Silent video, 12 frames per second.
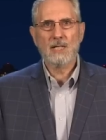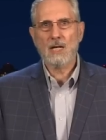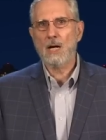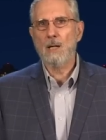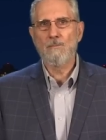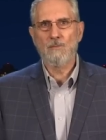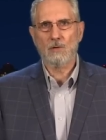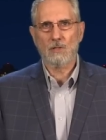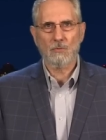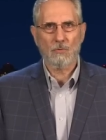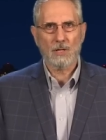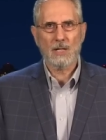comfort
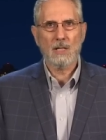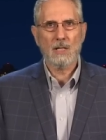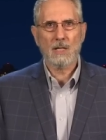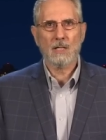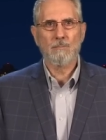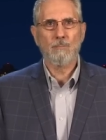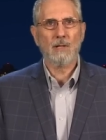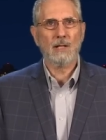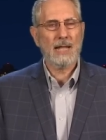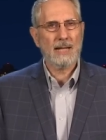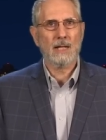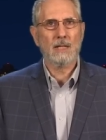ring and
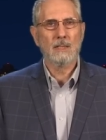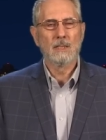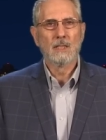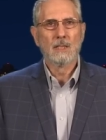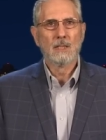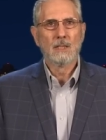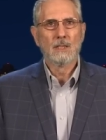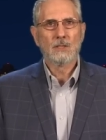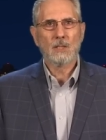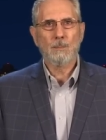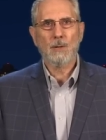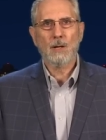planning
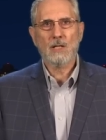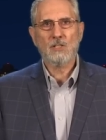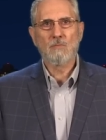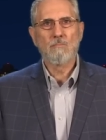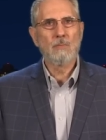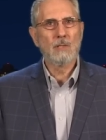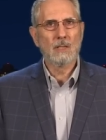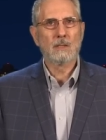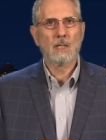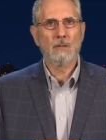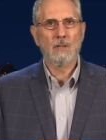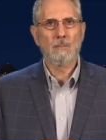to place
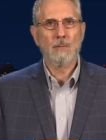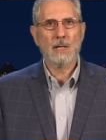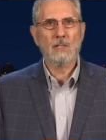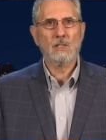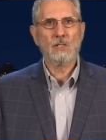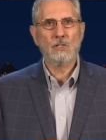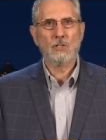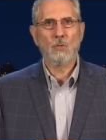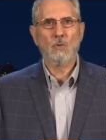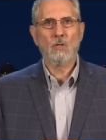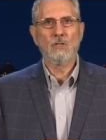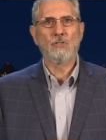military bases to
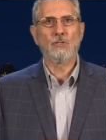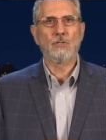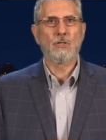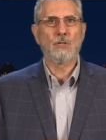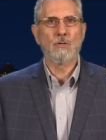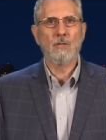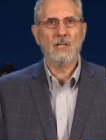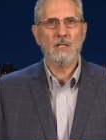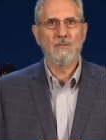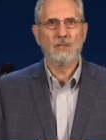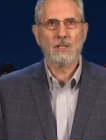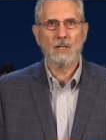where the security
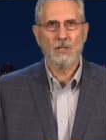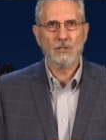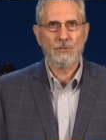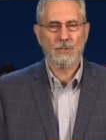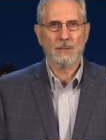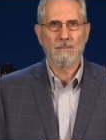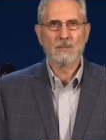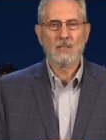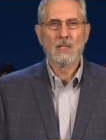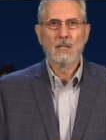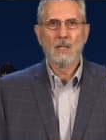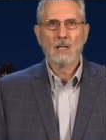of the country
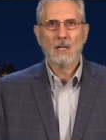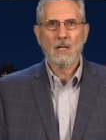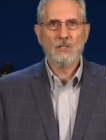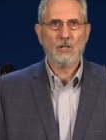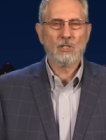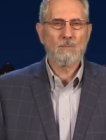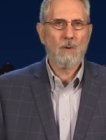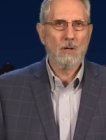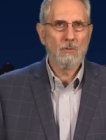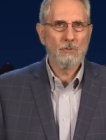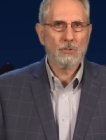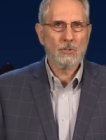is
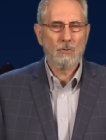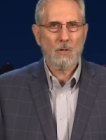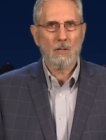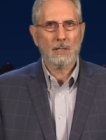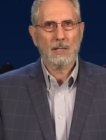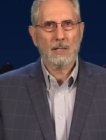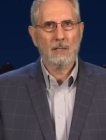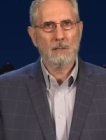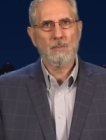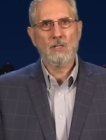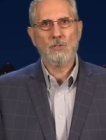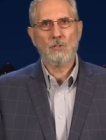exposed to our
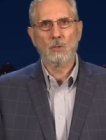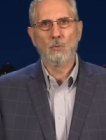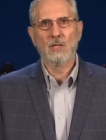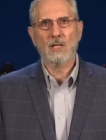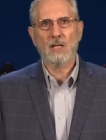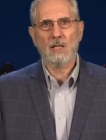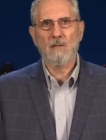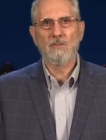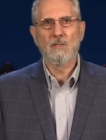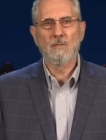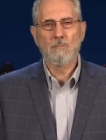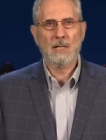enemies who would
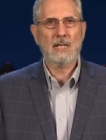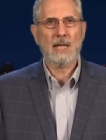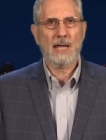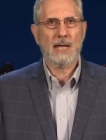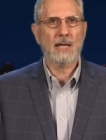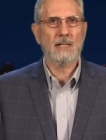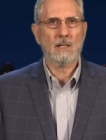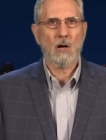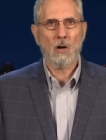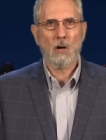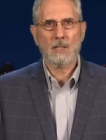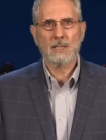even be at our